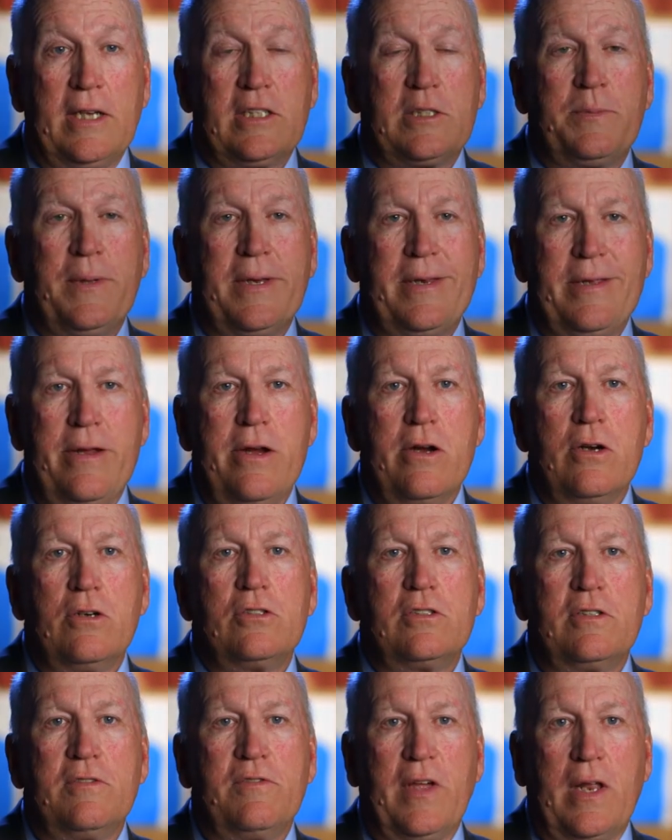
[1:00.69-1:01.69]
has spent
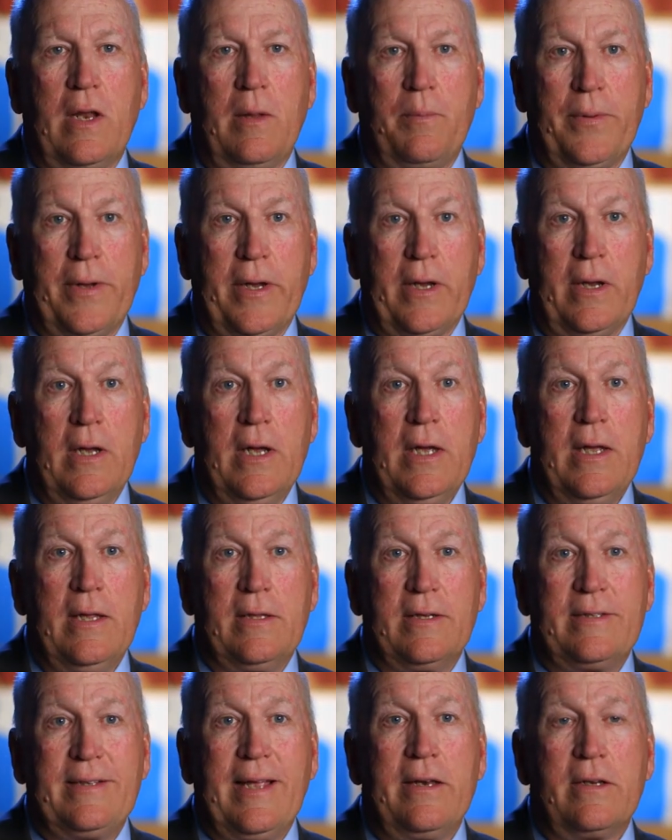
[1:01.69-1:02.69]
years developing
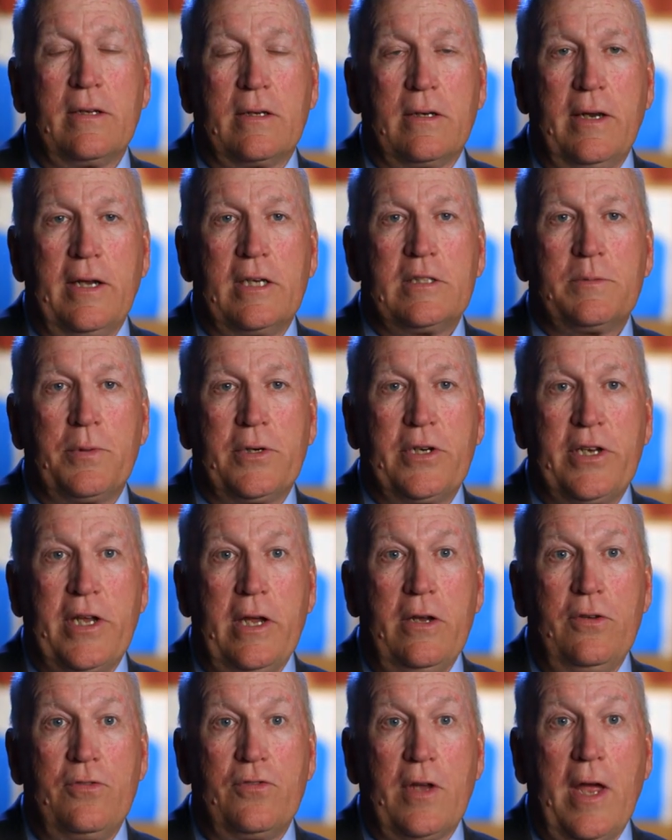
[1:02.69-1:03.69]
the technical
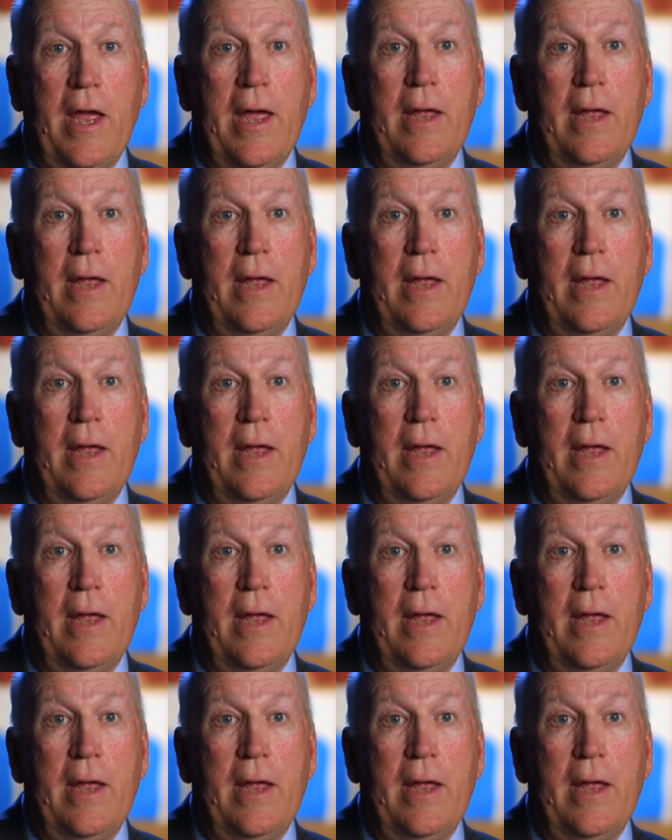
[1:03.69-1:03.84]
expertise